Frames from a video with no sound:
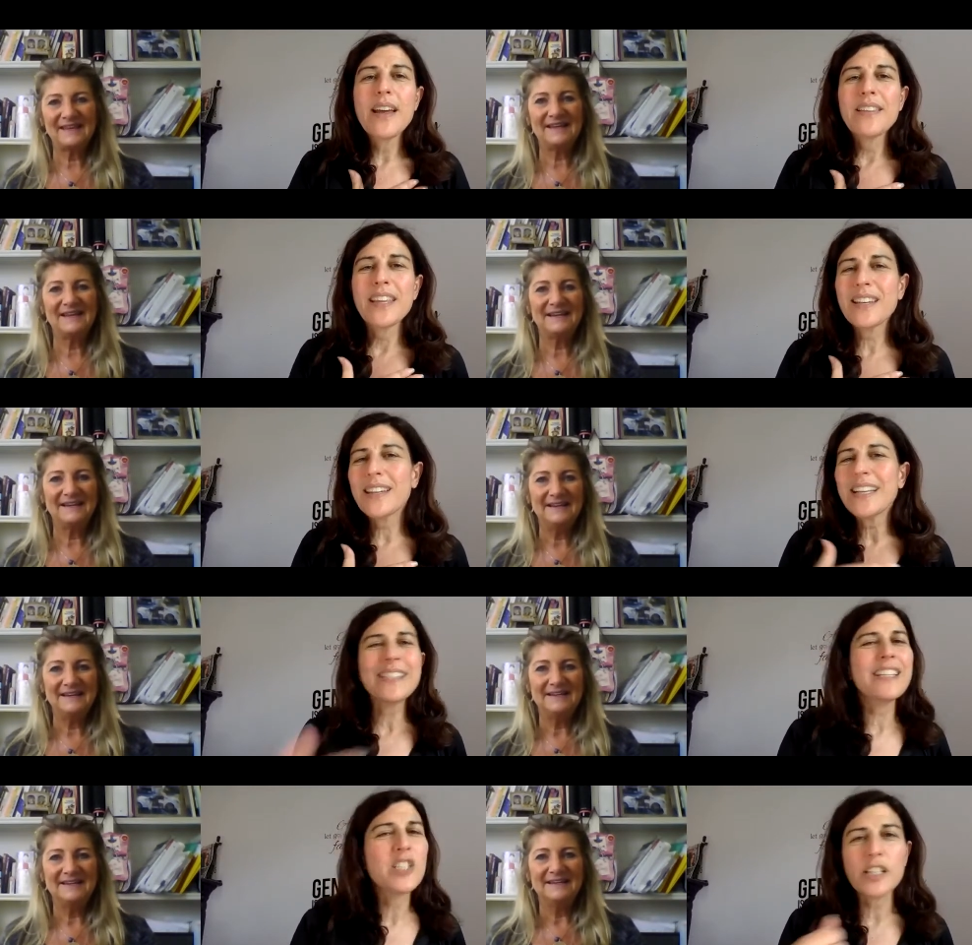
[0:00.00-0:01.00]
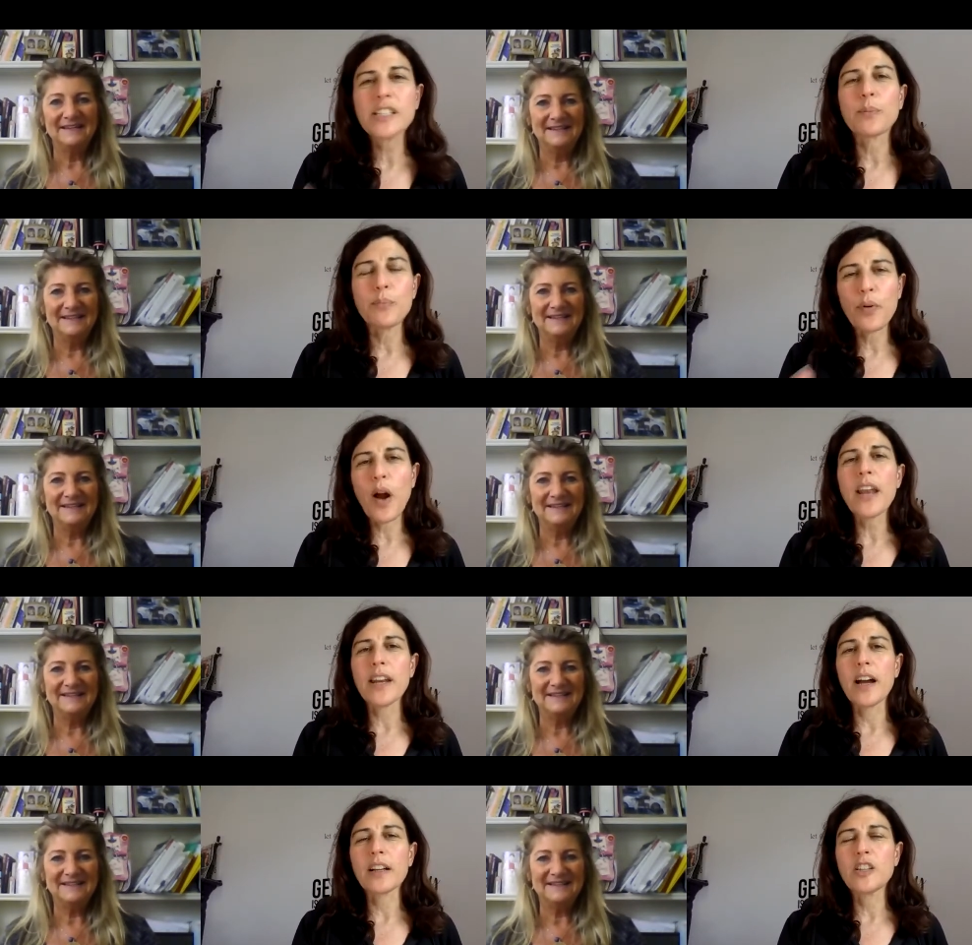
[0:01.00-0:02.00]
Speaker 1: that isn't just a
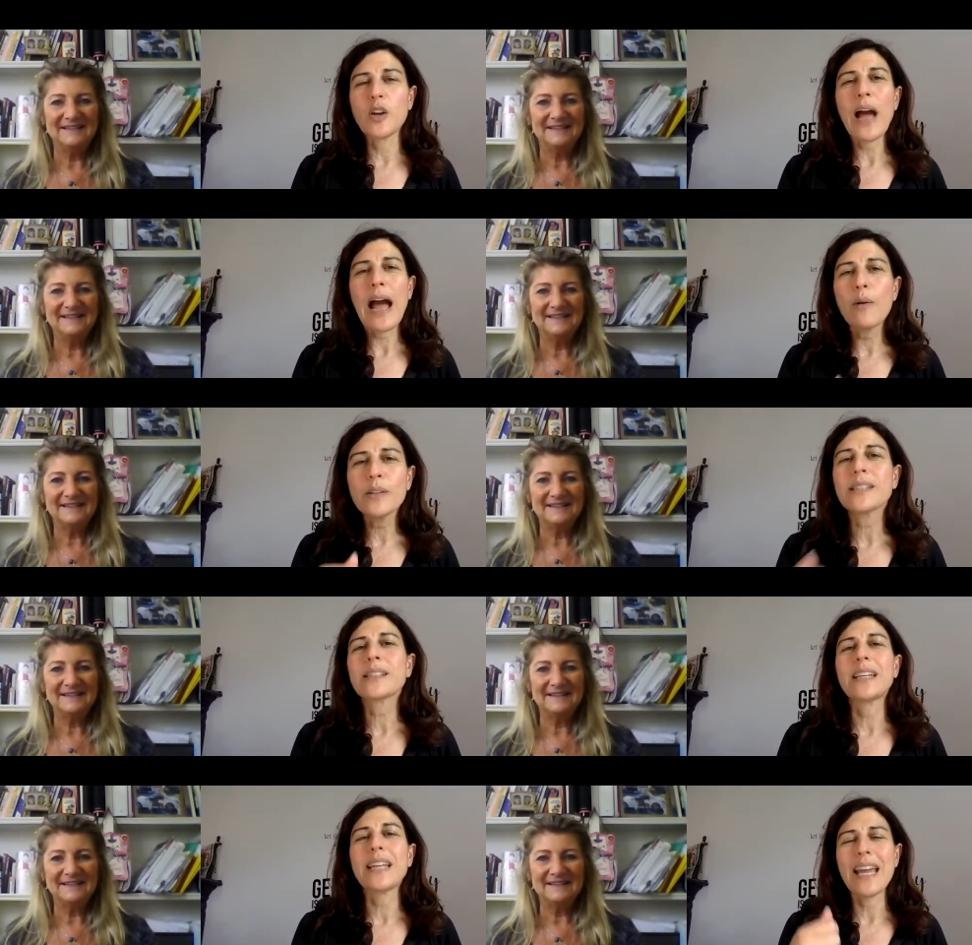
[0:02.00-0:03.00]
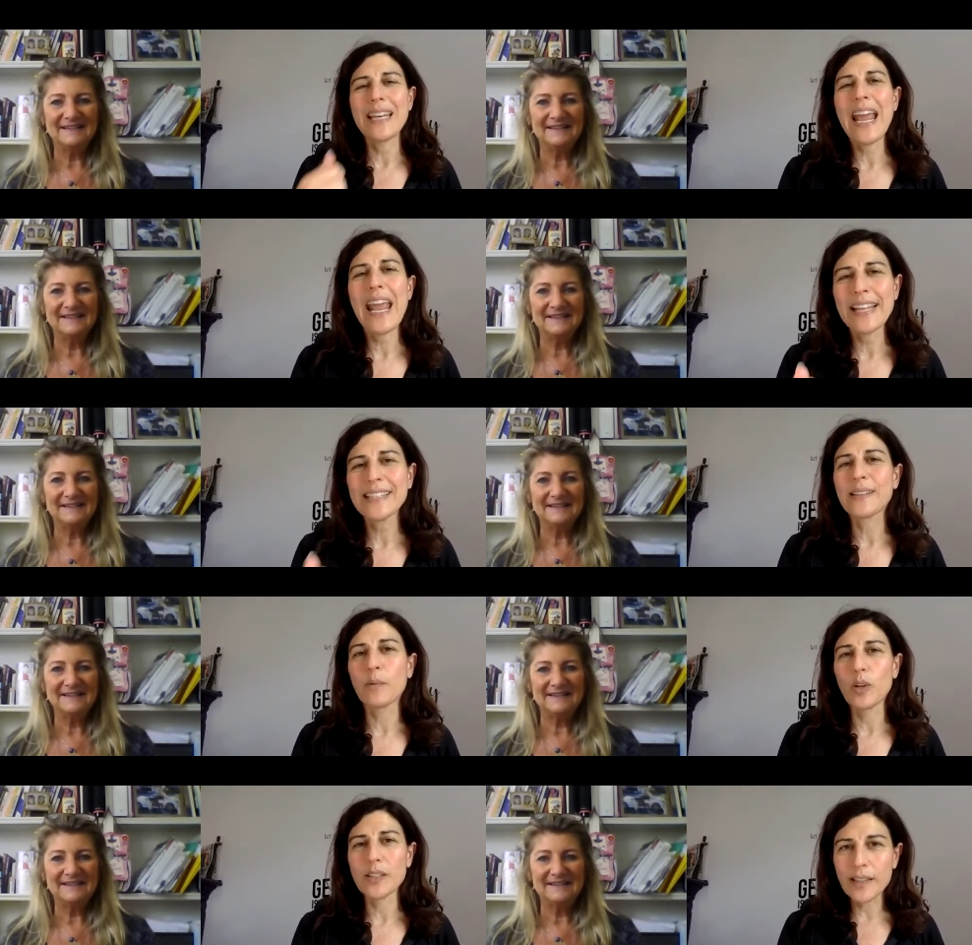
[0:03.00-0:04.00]
product you know how is this going to enhance
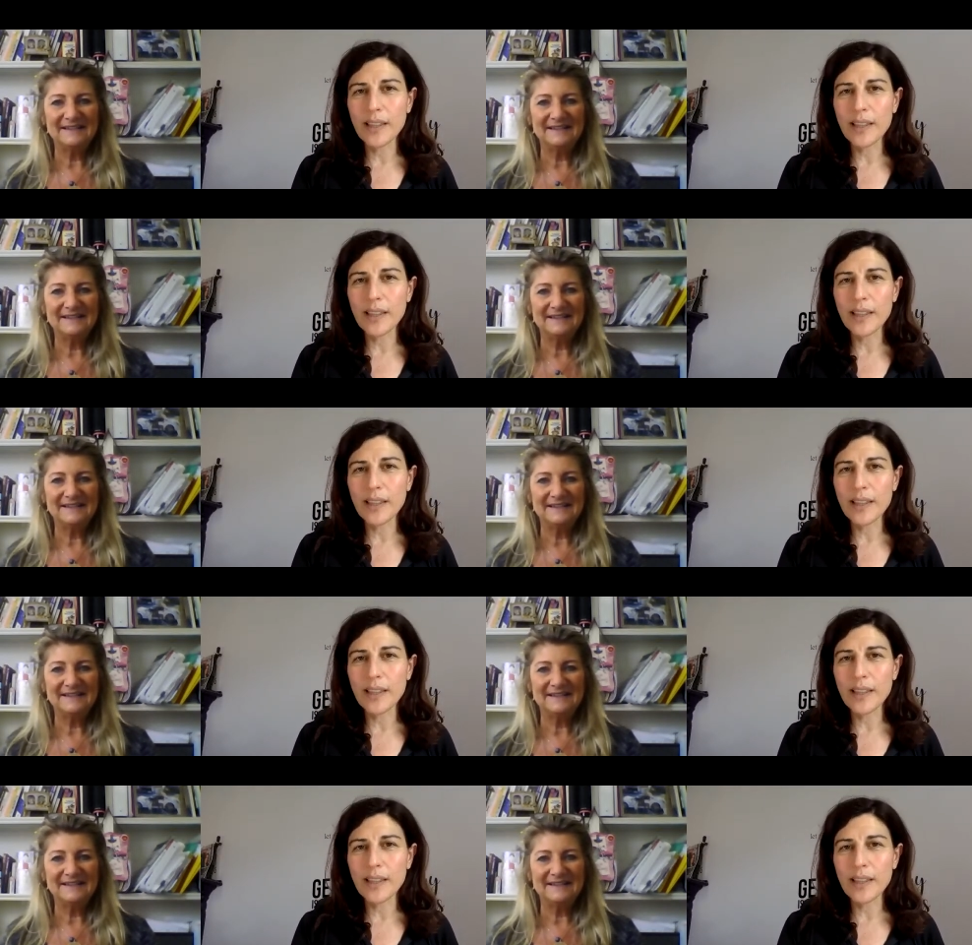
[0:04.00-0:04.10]
someone's